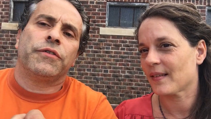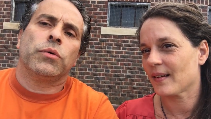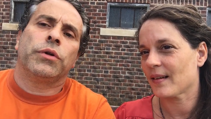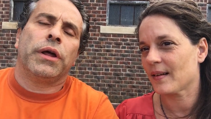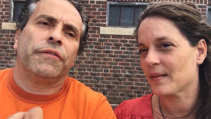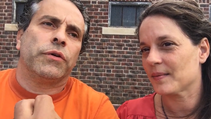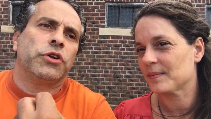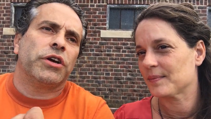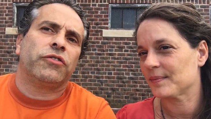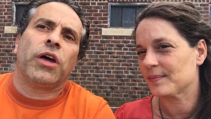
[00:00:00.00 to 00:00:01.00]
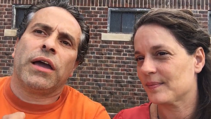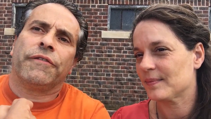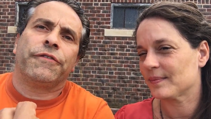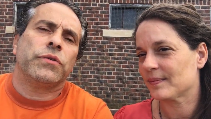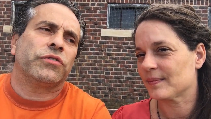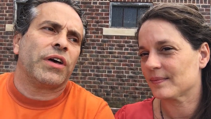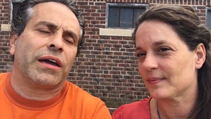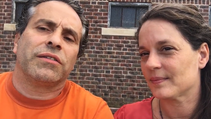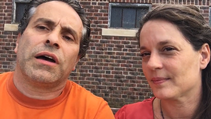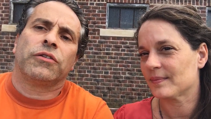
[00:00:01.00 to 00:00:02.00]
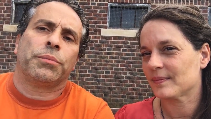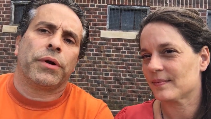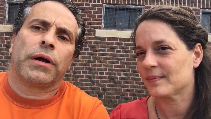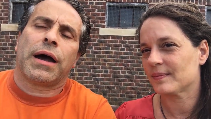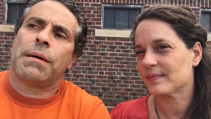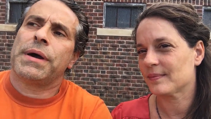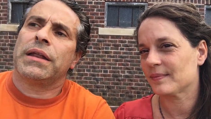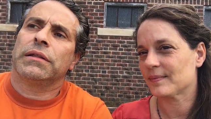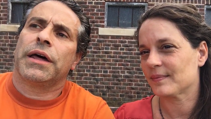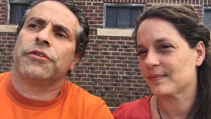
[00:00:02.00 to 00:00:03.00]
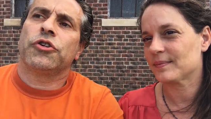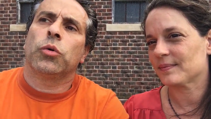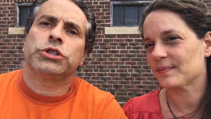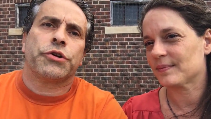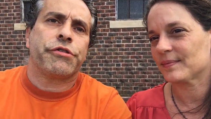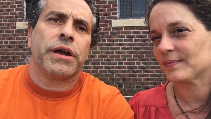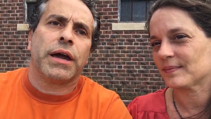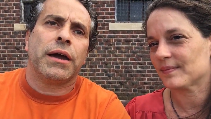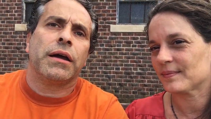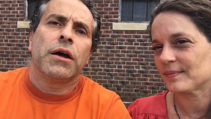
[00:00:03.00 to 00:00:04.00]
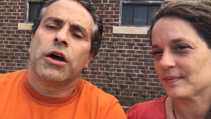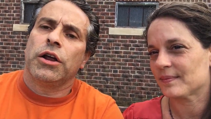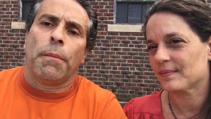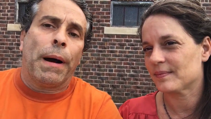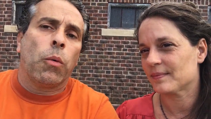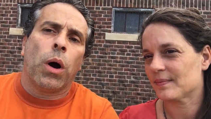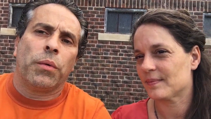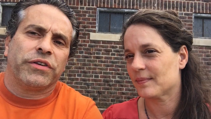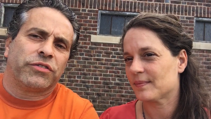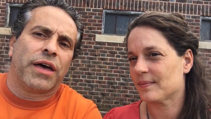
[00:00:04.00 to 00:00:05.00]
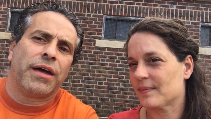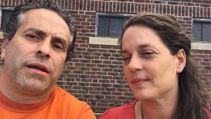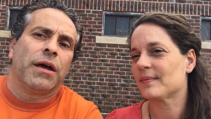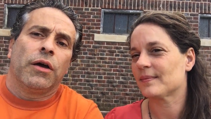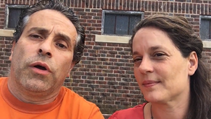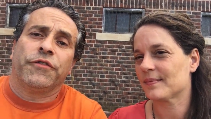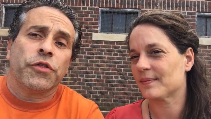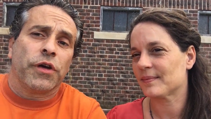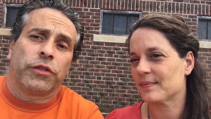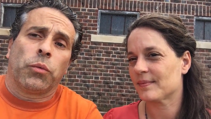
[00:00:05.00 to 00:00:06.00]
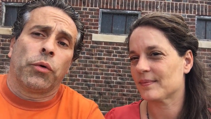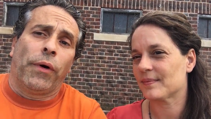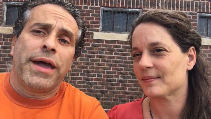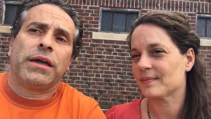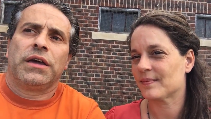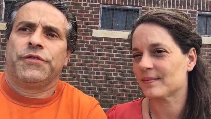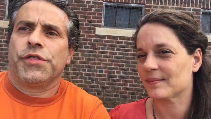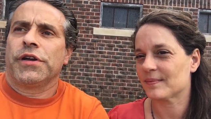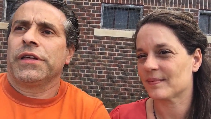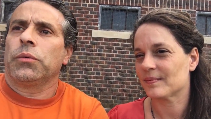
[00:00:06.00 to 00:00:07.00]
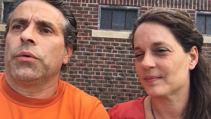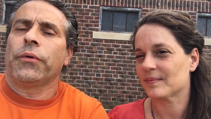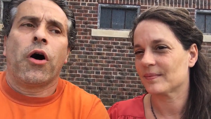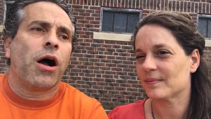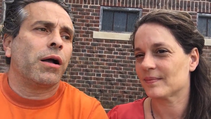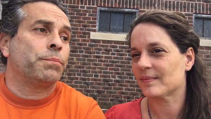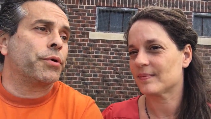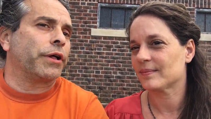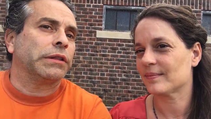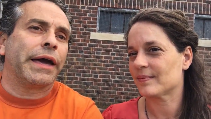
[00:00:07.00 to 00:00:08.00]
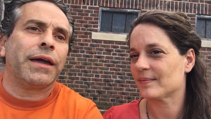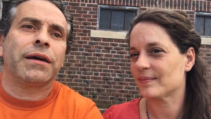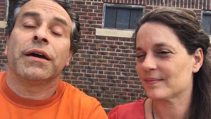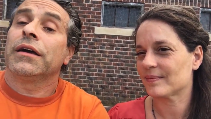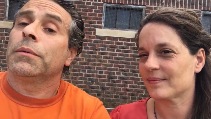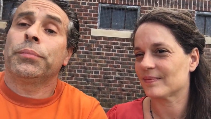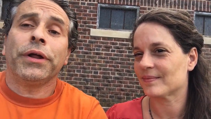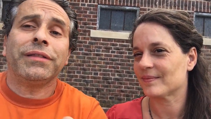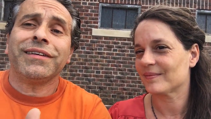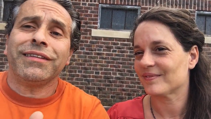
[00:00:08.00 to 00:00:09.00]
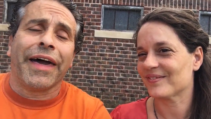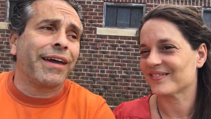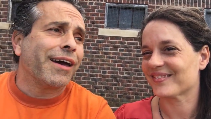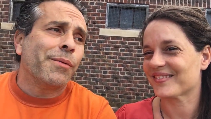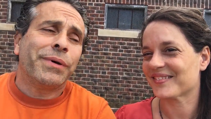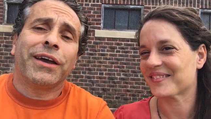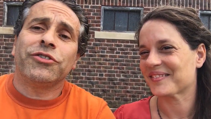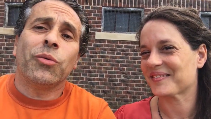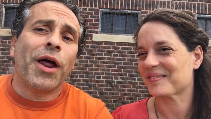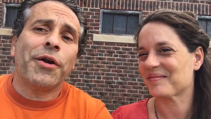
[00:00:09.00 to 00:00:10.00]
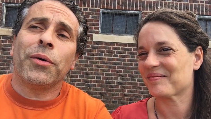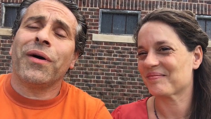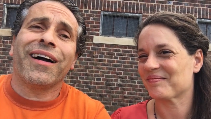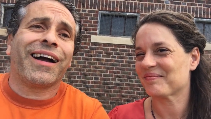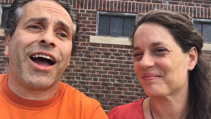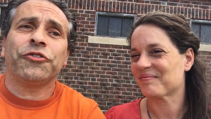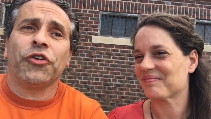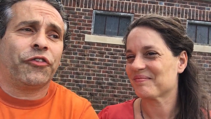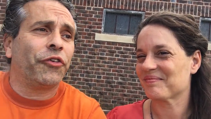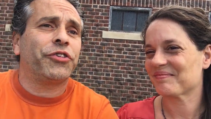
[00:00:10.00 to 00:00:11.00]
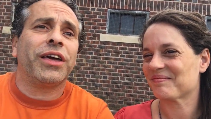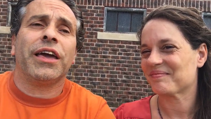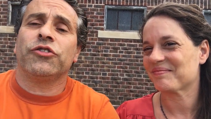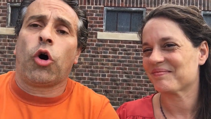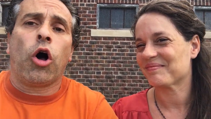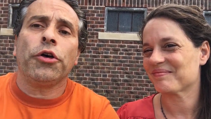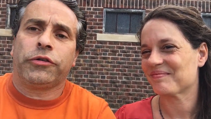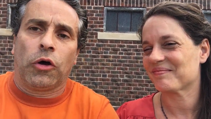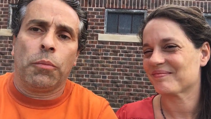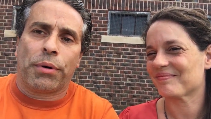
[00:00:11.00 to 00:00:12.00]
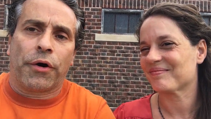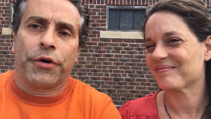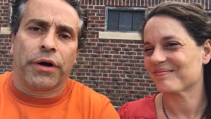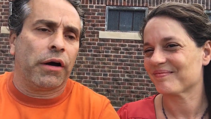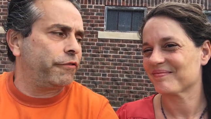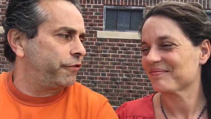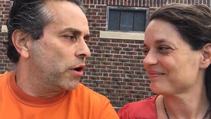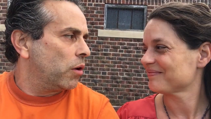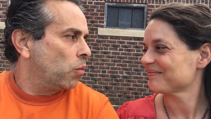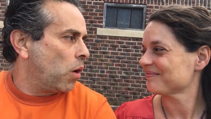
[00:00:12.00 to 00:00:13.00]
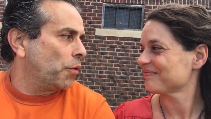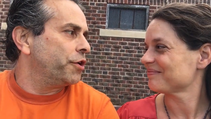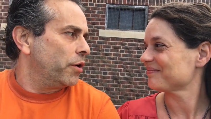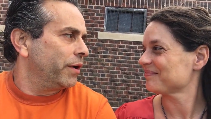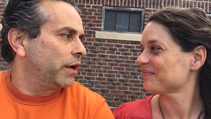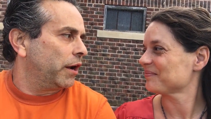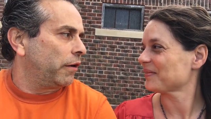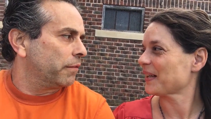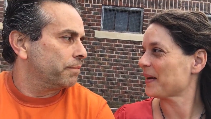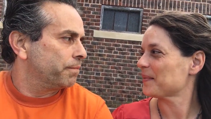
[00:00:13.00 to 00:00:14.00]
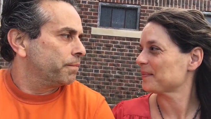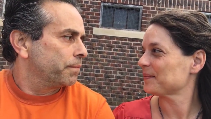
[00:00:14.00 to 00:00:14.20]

Speaker 1: if you would. If you just take a few seconds out to put a comment, let us know what you're thinking about what we said. If you think that we're right, if you think that we're wrong, put a like. Put a dislike because you want to know what controversy is also part of what we're doing here. Yeah